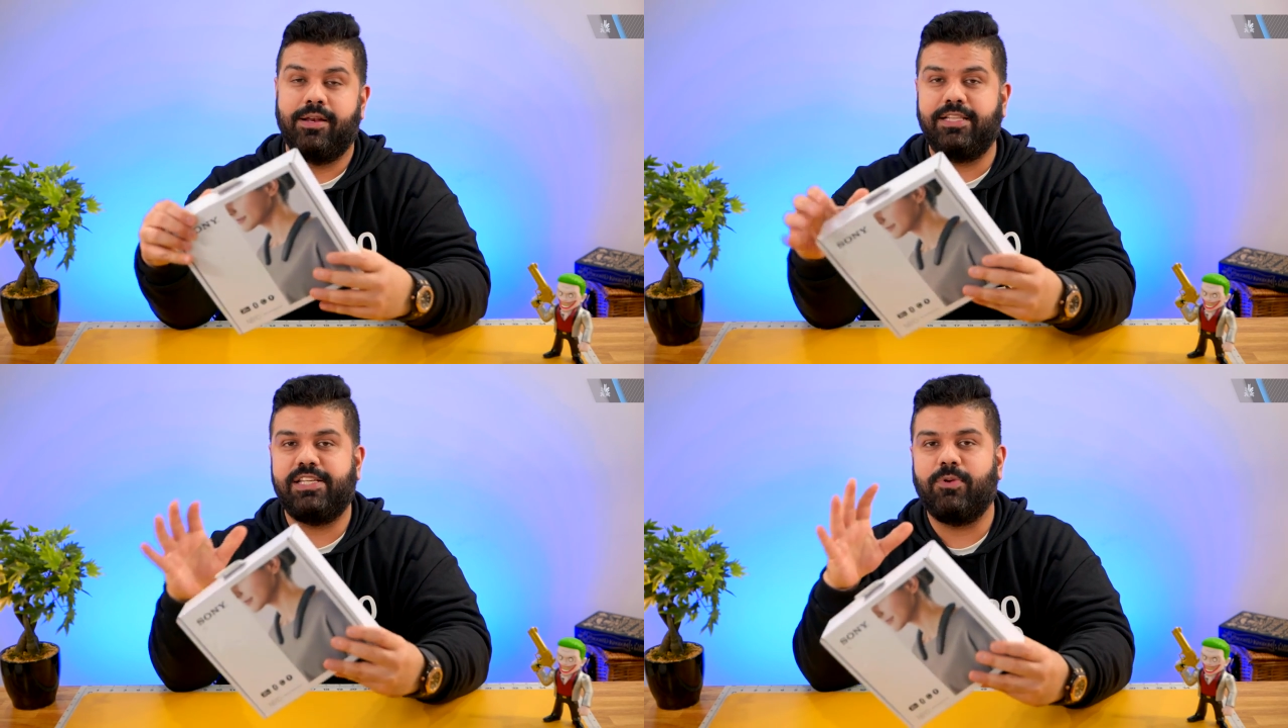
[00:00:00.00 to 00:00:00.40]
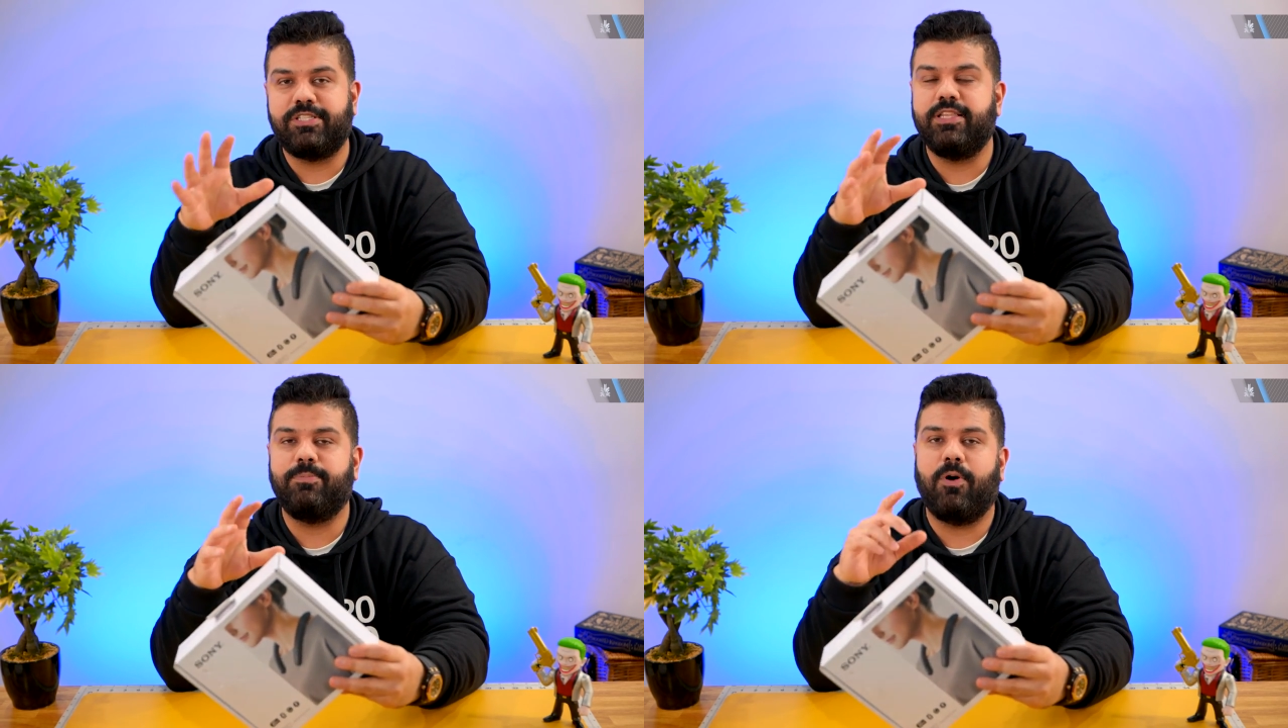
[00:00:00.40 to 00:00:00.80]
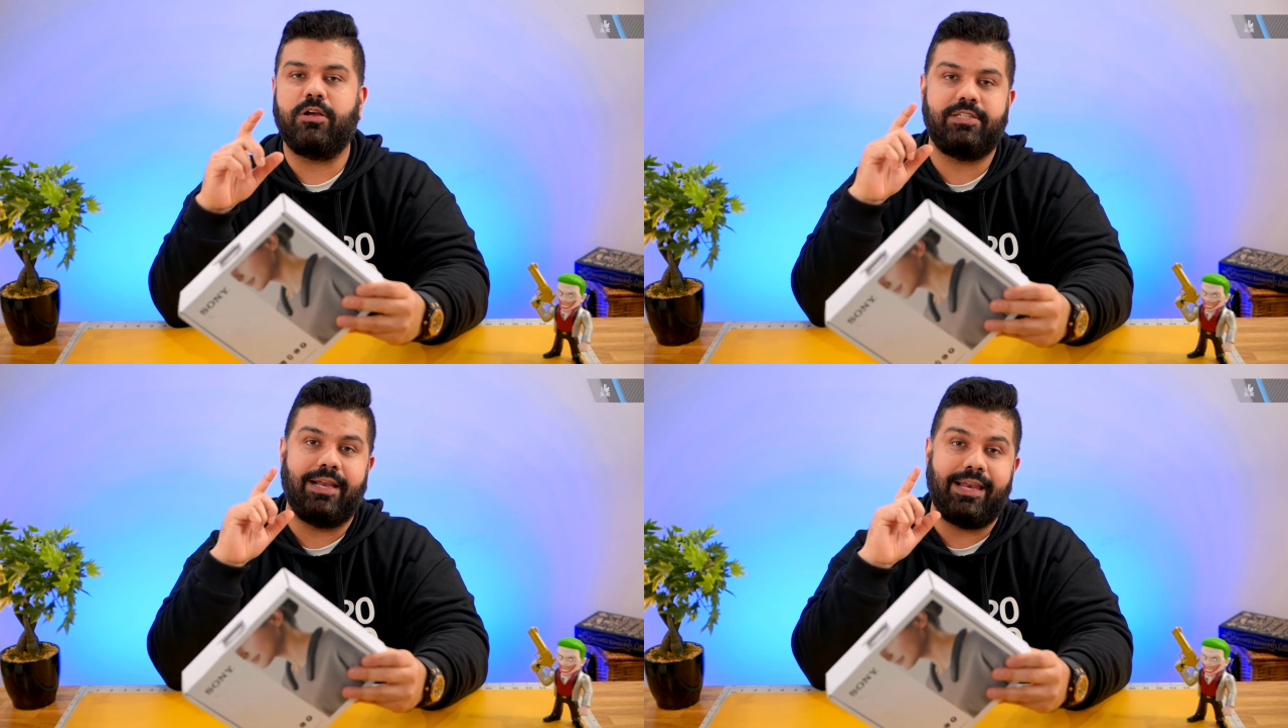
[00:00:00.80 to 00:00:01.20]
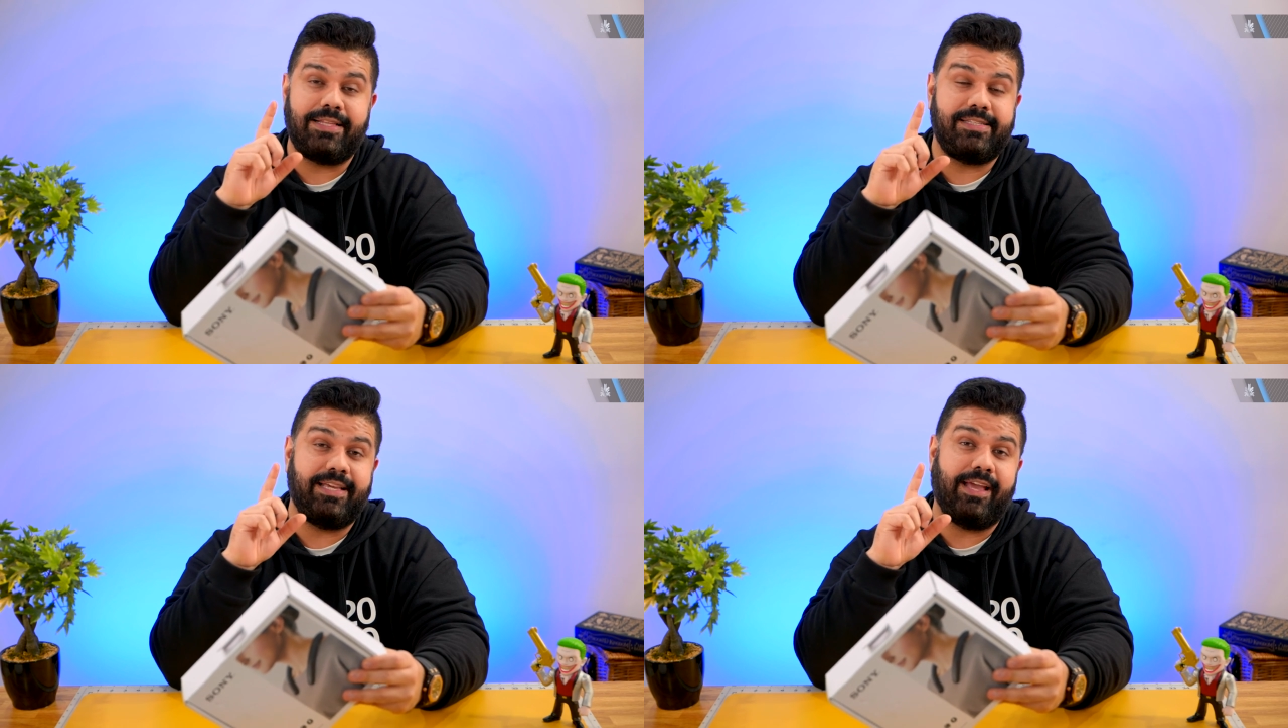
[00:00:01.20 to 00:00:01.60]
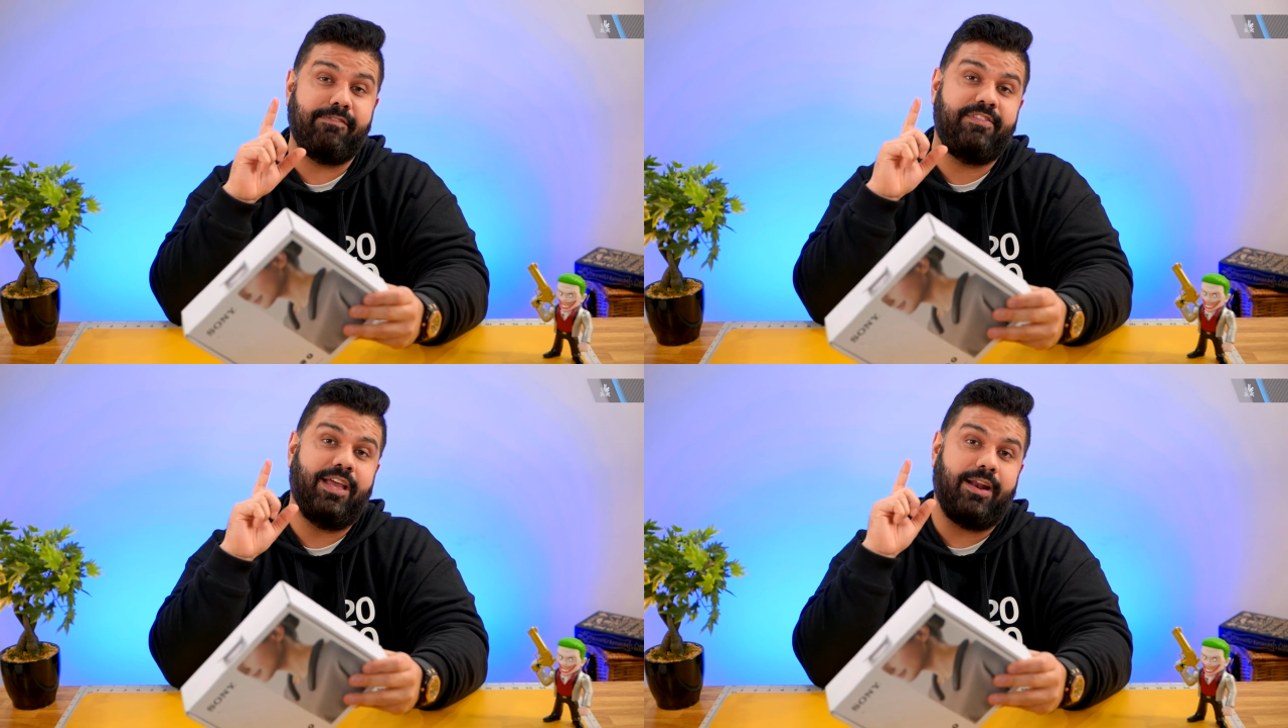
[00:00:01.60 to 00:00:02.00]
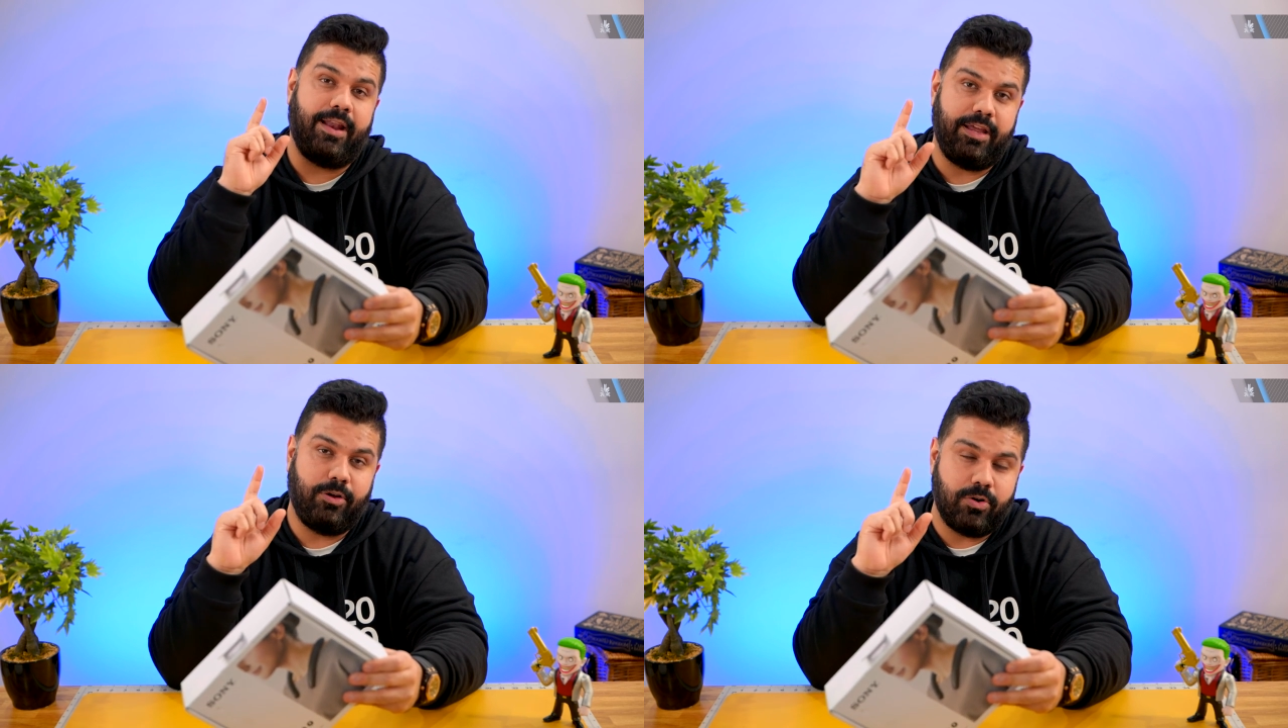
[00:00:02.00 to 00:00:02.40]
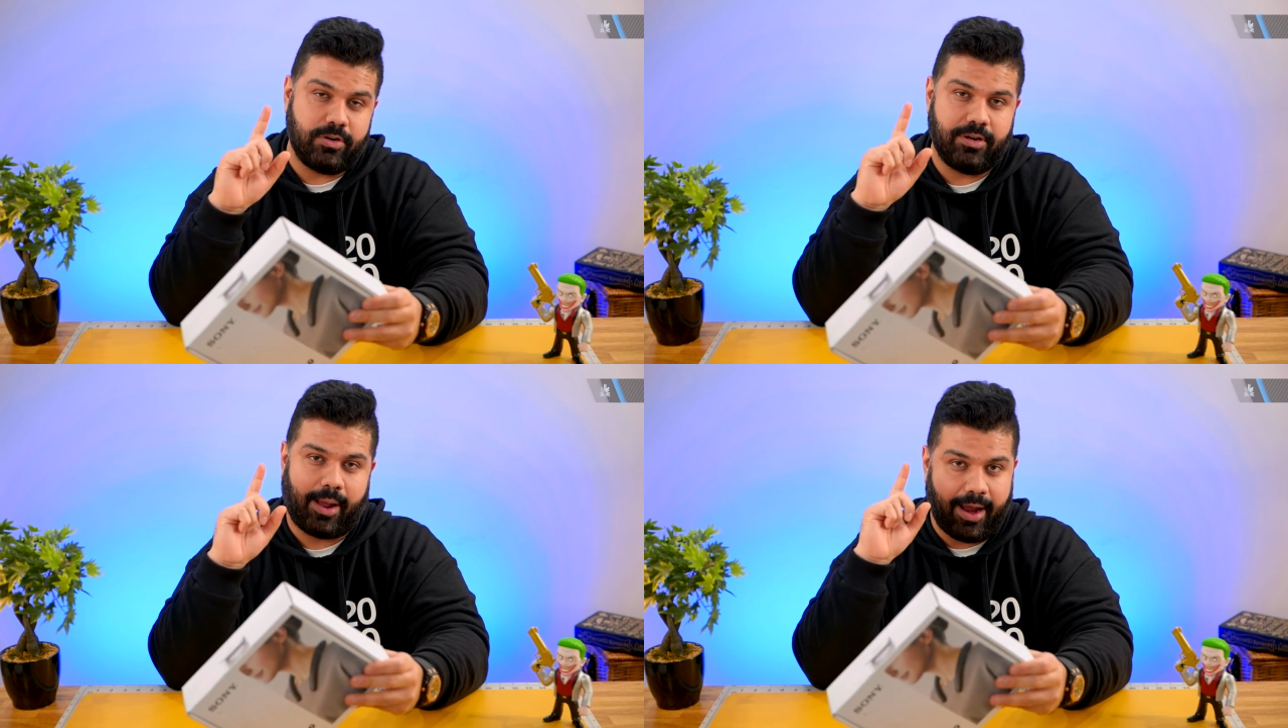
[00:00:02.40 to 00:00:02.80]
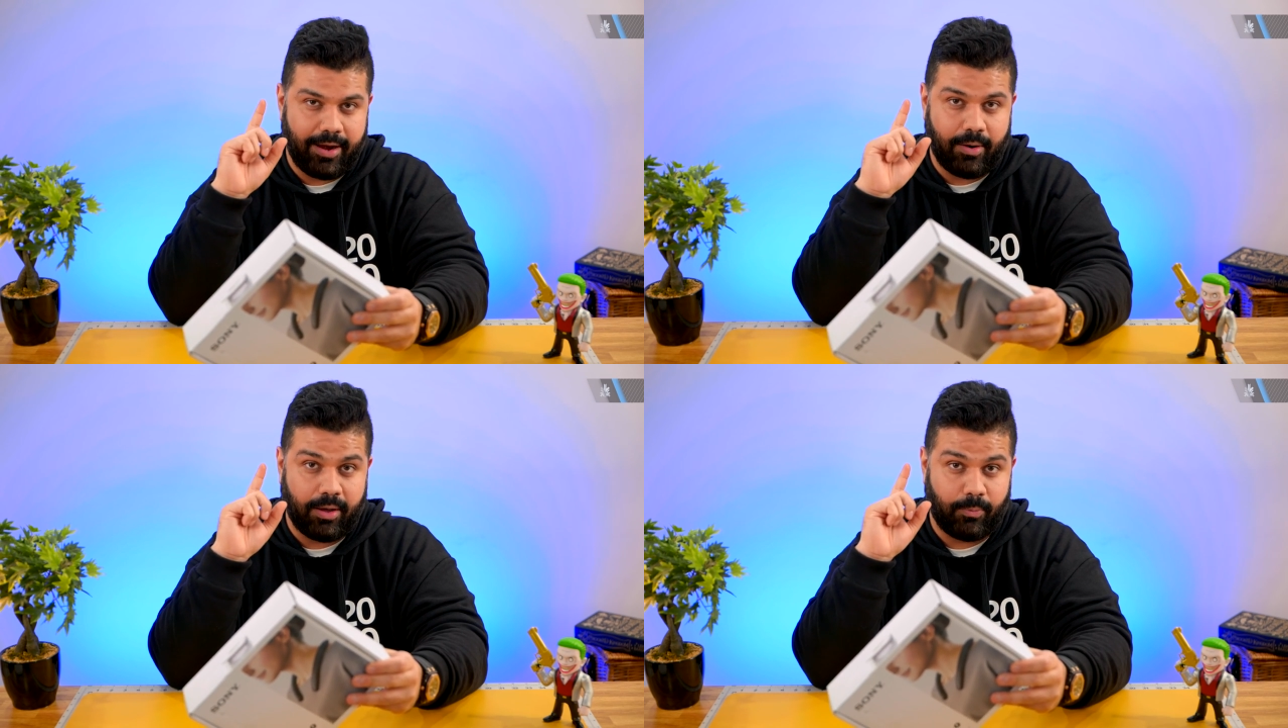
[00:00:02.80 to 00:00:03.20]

Let's see what's in the box and let's see if they're any good and